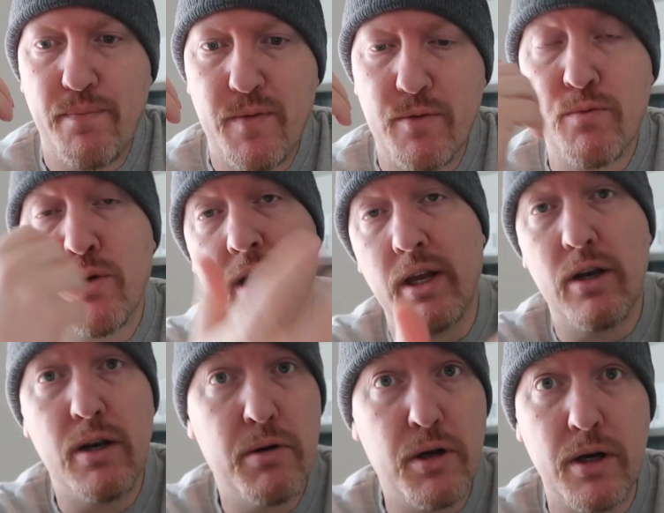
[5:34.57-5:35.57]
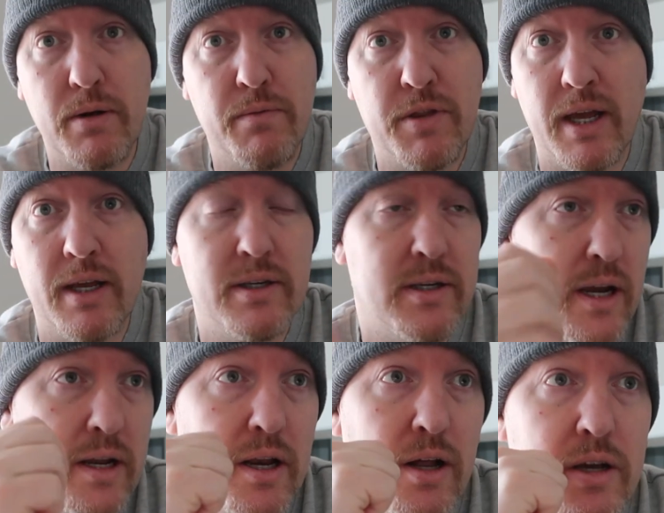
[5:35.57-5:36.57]
Really good things.
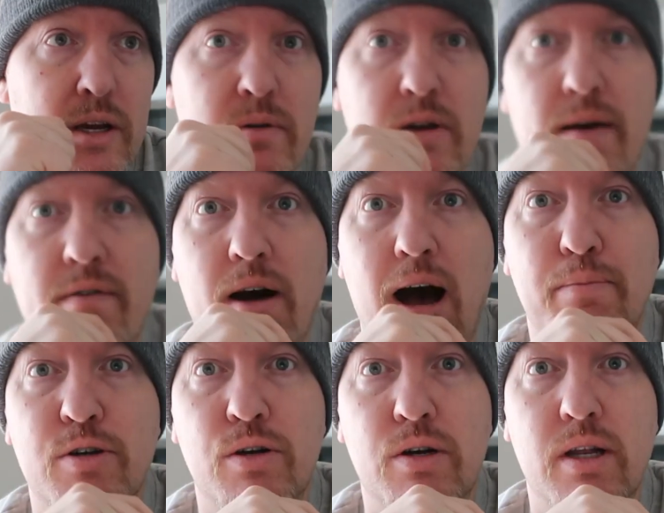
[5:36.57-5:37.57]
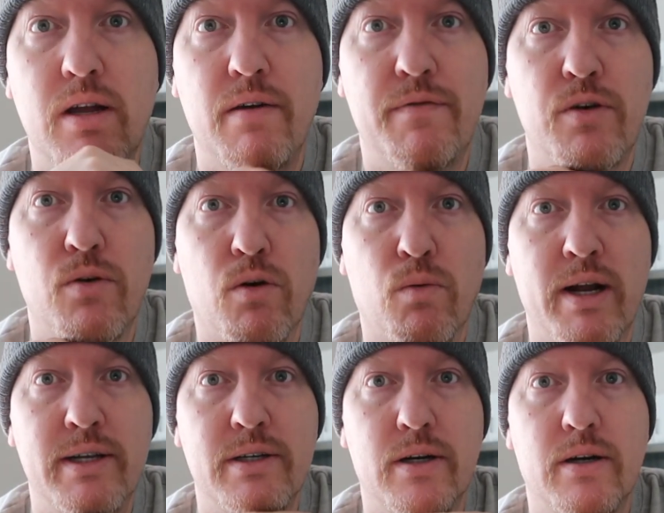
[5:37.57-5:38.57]
And, you know, you have an opportunity if you're a
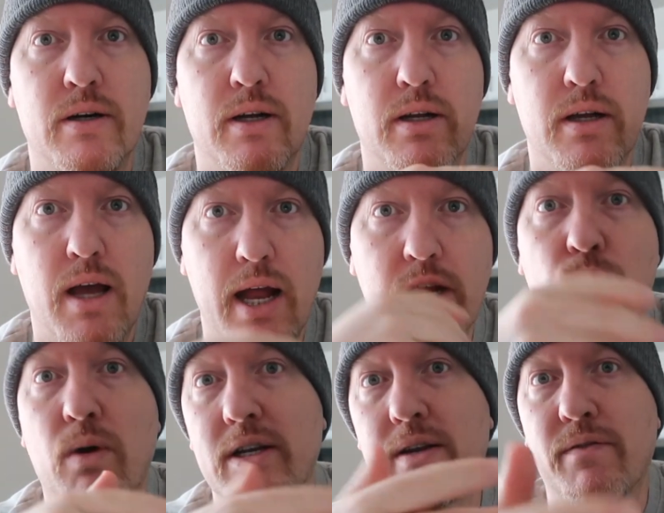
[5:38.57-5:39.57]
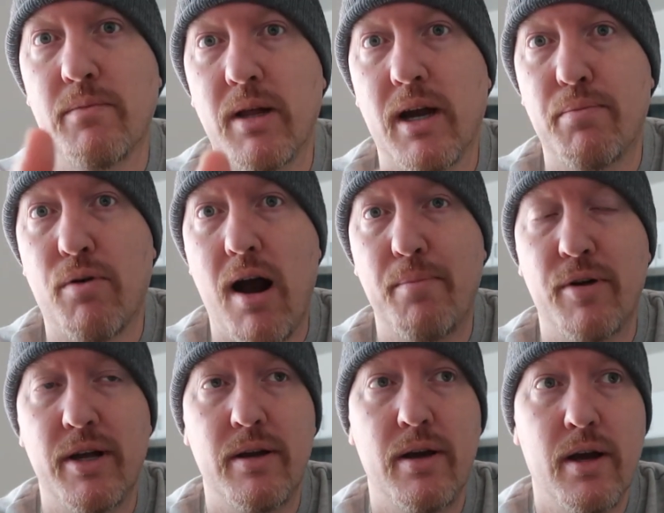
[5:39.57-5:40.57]
renter and you're renting from like a
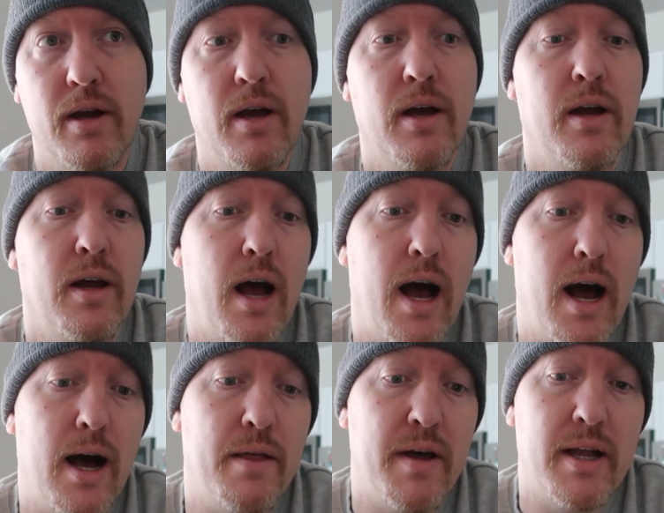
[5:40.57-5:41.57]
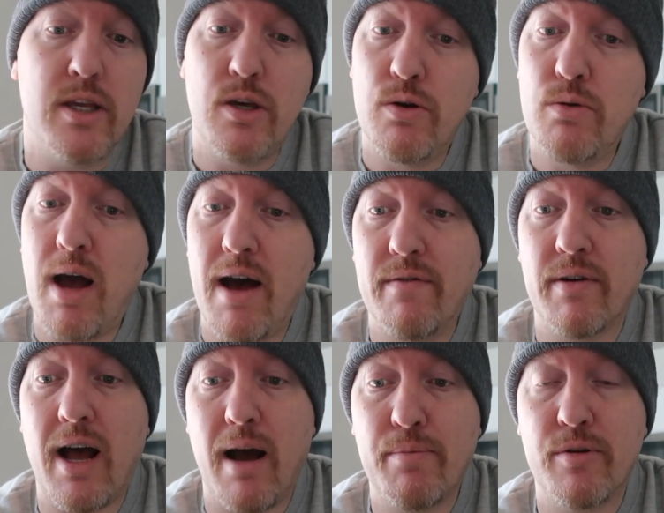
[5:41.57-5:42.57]
property, then you have
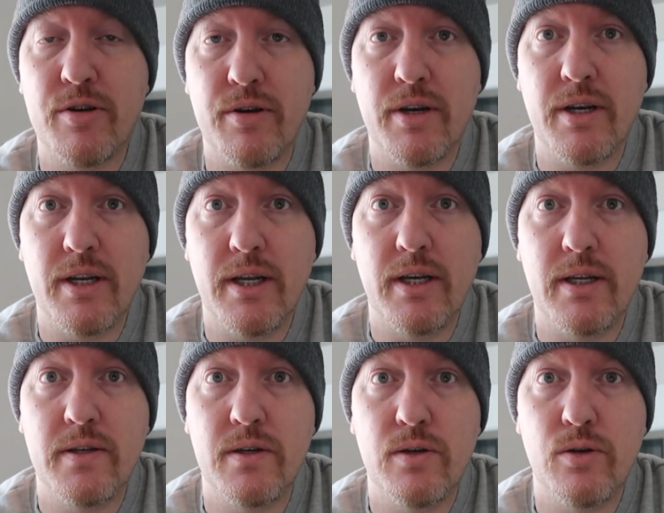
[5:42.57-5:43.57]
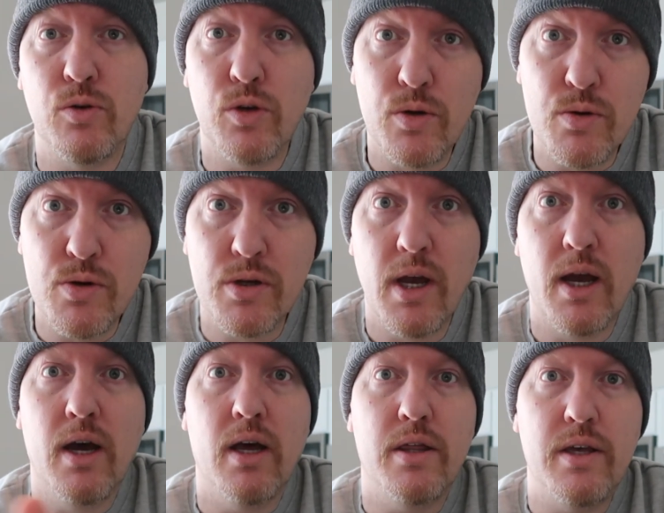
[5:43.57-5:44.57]
an opportunity to use
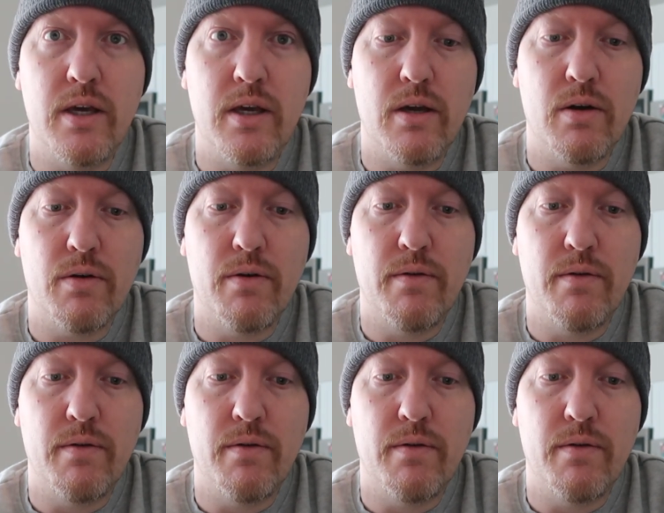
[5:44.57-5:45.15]
the